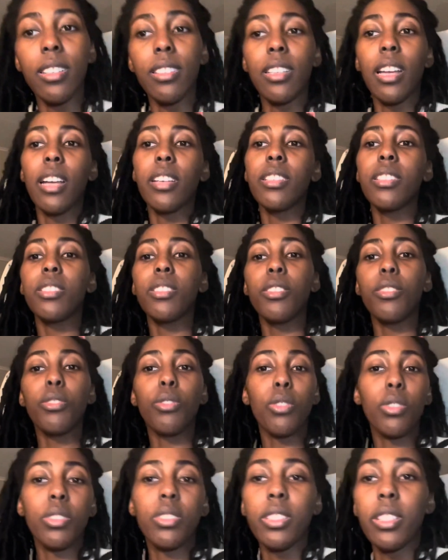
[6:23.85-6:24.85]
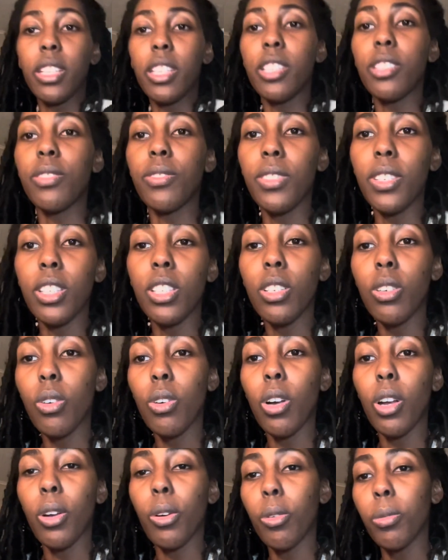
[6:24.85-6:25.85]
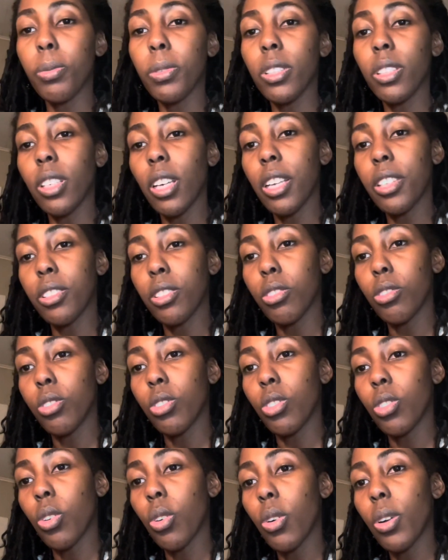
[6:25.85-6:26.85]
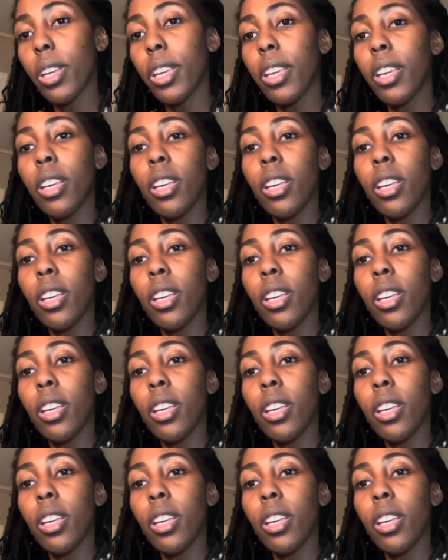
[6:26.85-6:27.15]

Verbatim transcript: that is it for today's video i hope you guys enjoy